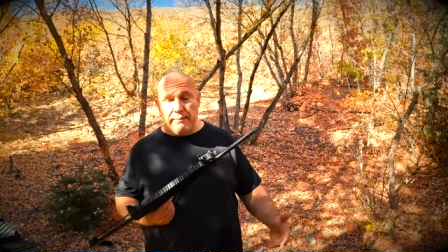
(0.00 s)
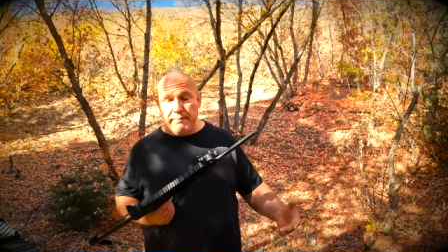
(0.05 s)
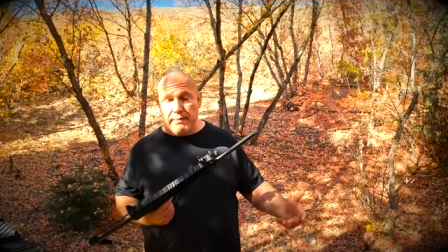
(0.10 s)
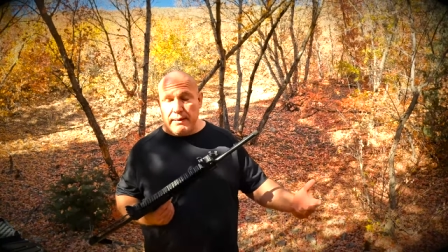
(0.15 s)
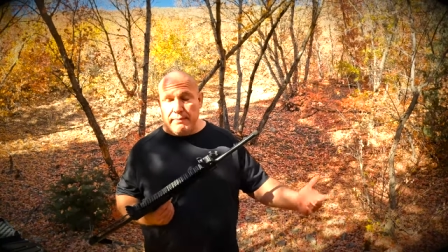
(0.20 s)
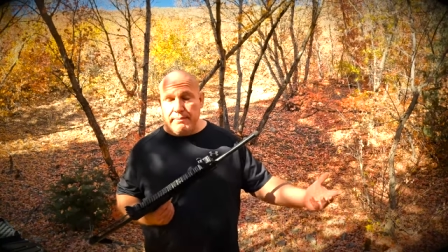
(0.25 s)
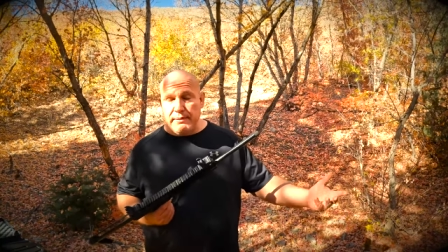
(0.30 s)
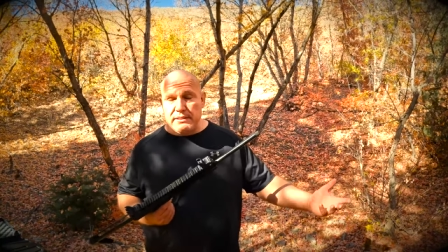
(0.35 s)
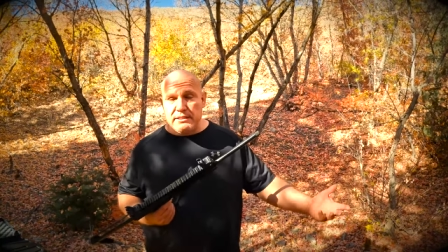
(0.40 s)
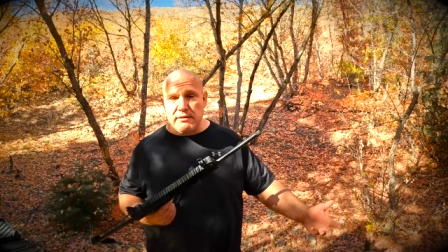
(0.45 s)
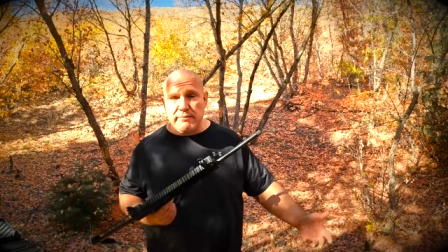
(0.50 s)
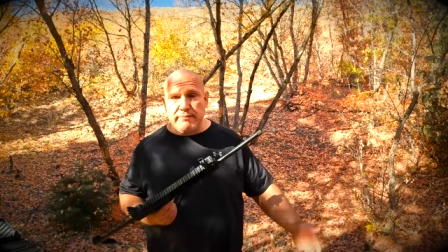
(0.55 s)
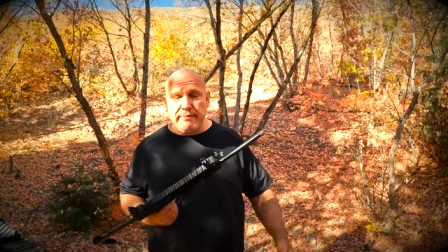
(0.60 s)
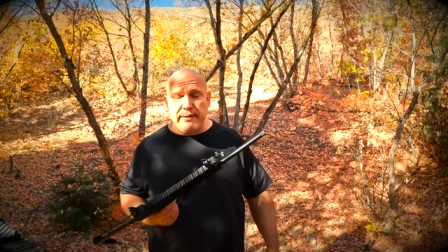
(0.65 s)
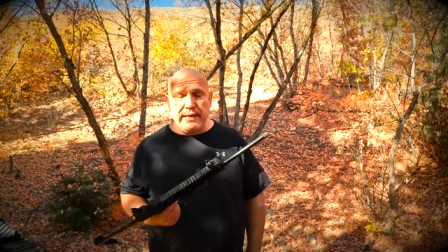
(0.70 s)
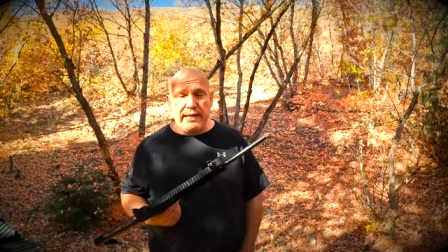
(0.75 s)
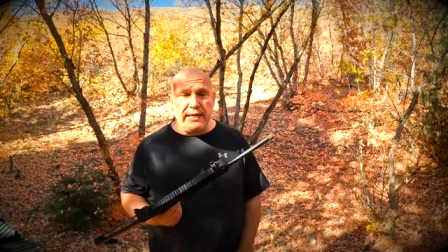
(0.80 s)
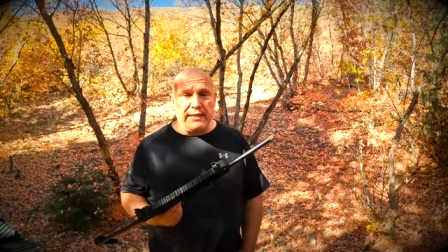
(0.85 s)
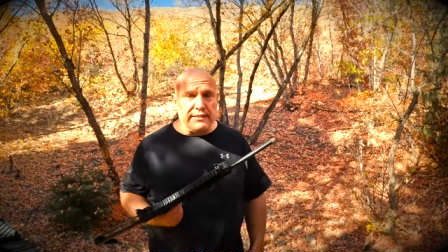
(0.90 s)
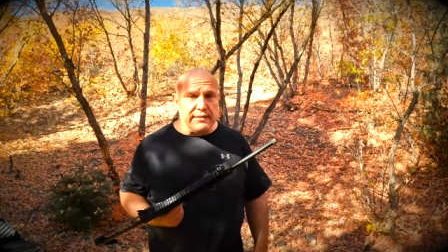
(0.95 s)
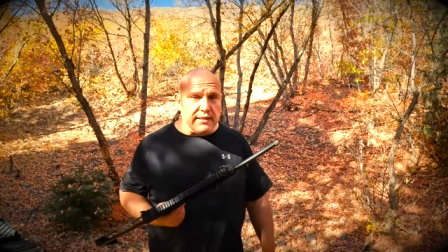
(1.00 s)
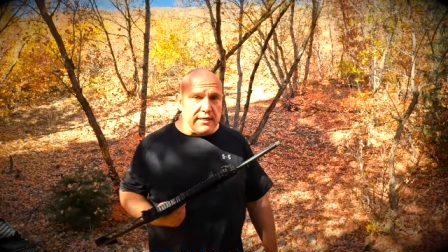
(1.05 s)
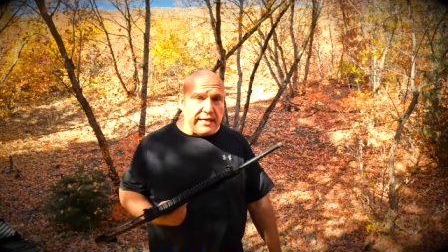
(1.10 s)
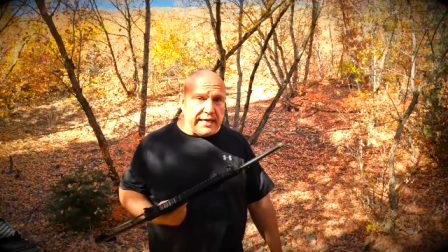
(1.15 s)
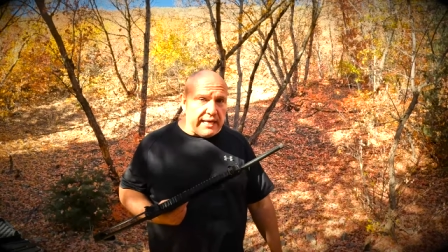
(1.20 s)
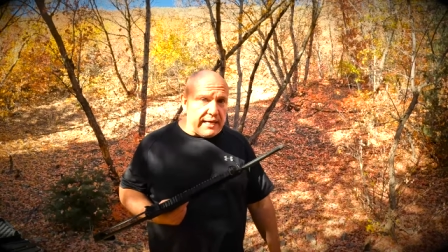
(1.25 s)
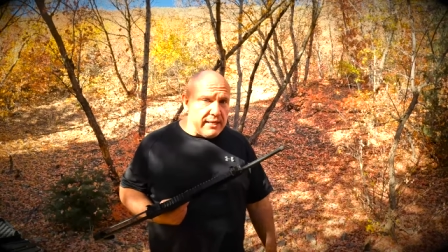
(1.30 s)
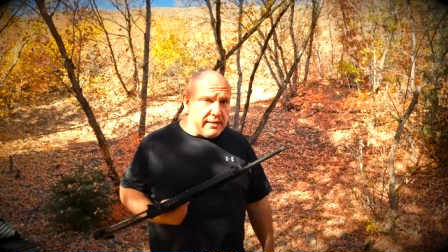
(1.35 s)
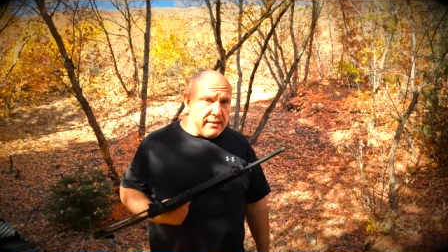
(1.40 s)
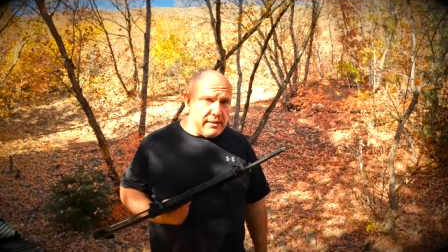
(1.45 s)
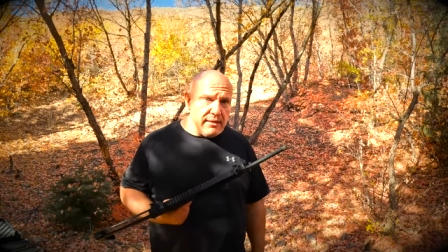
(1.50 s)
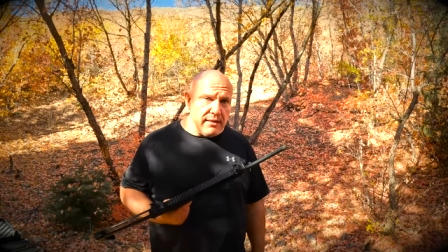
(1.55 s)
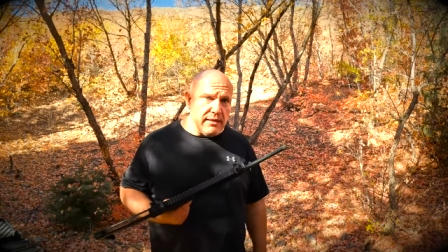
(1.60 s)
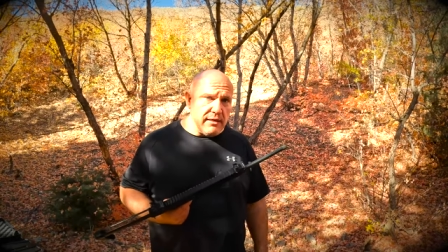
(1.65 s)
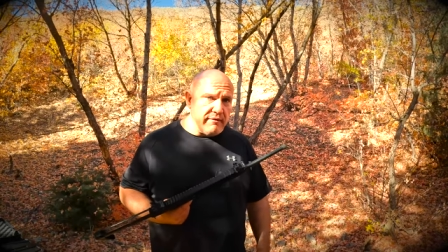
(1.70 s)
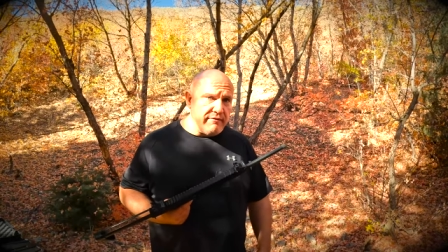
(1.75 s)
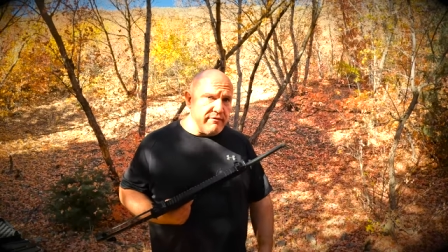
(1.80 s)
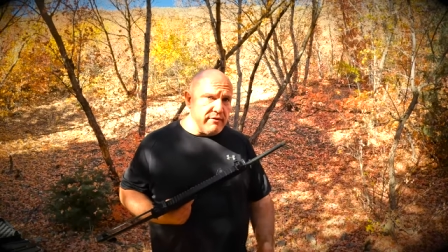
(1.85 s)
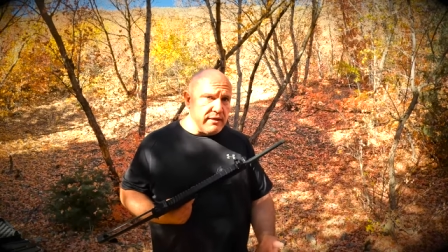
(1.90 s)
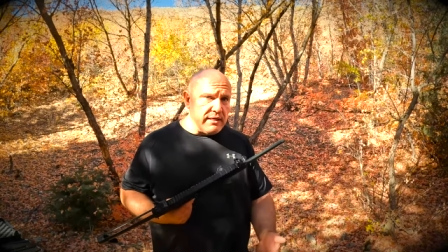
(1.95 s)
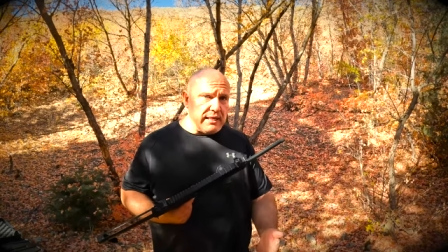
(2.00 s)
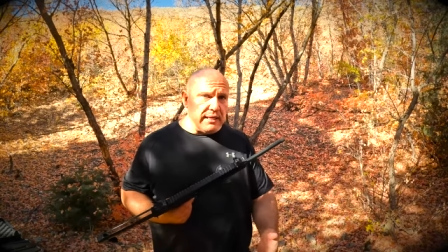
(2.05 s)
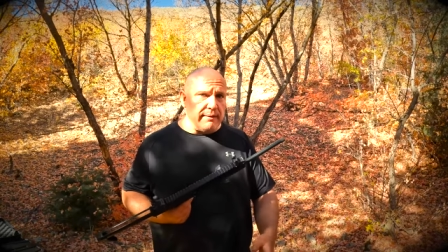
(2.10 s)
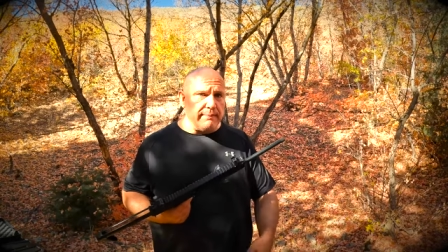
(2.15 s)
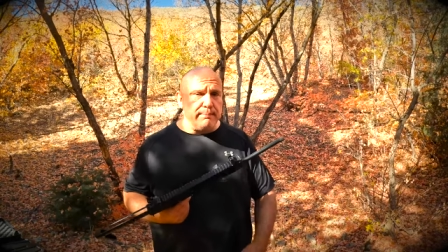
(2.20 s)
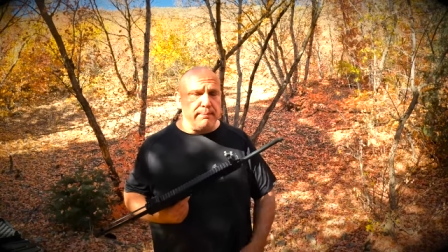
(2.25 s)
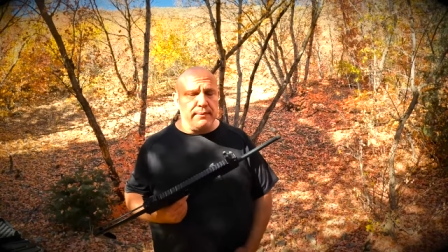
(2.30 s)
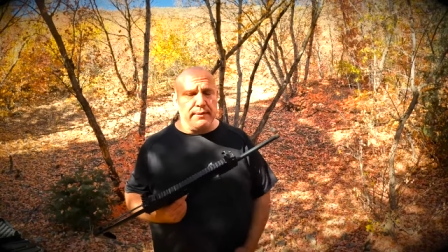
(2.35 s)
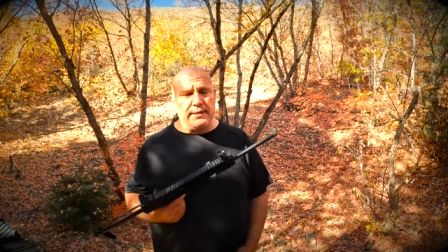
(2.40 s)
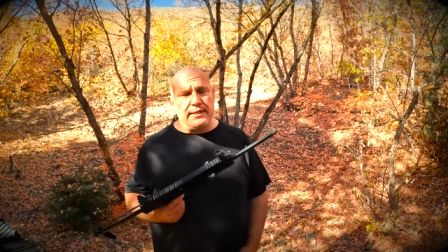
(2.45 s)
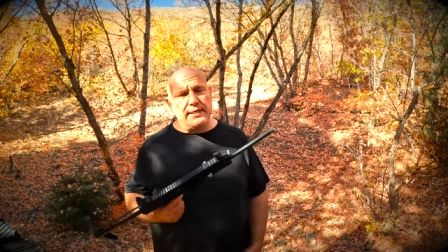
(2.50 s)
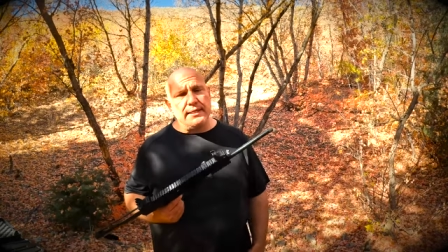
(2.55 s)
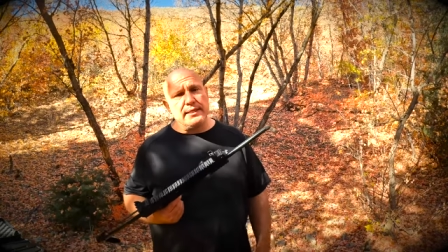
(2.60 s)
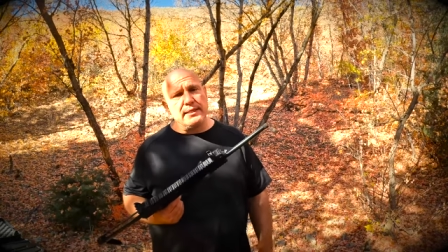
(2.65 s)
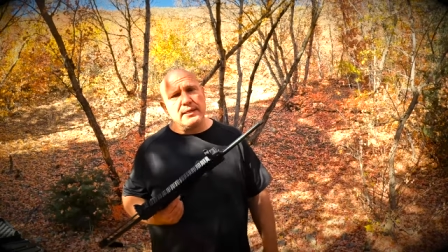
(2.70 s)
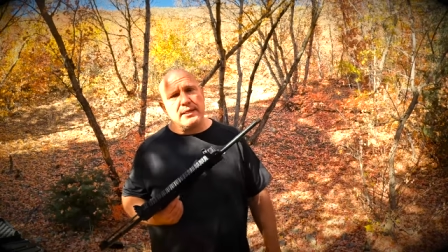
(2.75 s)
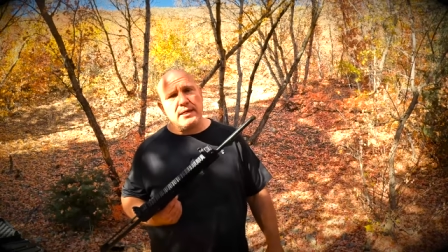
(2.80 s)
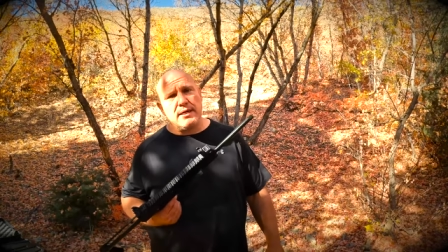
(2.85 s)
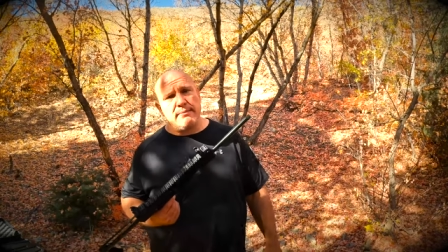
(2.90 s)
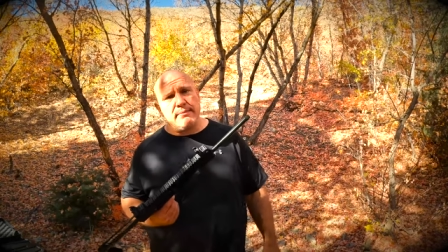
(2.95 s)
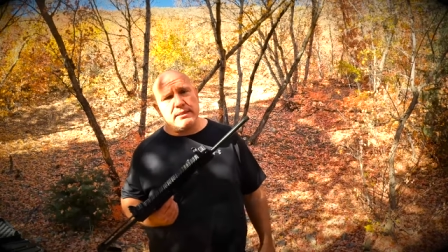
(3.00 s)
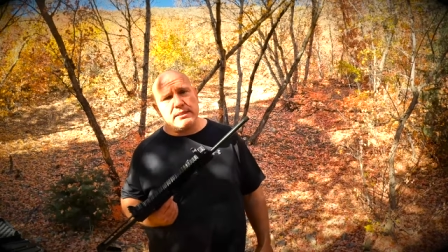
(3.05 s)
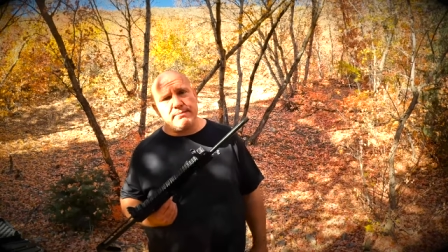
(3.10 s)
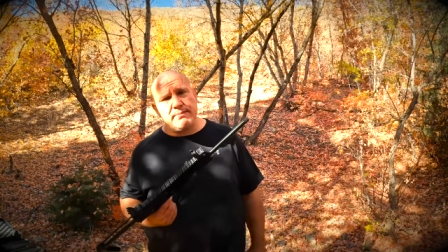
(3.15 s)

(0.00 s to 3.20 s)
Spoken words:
Maybe somebody out there can. If you can, put it in the comments